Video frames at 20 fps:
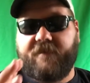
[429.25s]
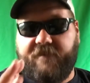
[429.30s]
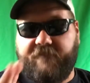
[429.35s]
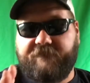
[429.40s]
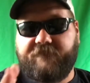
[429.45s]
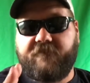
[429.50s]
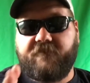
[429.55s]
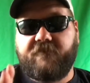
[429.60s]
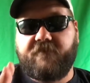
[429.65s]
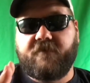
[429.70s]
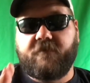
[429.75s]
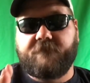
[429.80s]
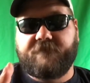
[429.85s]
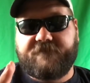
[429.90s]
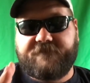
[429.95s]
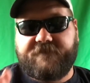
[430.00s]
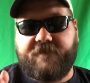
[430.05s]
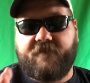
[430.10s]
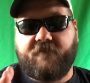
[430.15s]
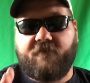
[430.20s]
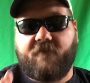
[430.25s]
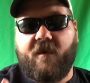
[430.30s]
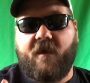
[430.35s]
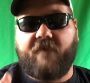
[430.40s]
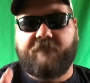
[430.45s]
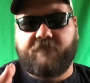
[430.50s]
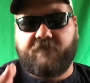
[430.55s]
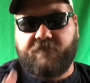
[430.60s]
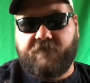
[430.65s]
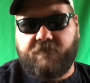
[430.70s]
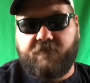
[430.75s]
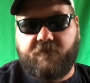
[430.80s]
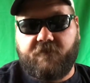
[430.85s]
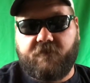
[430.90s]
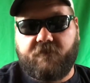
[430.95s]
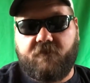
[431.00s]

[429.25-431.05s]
if you can get them to stay alive on the hook.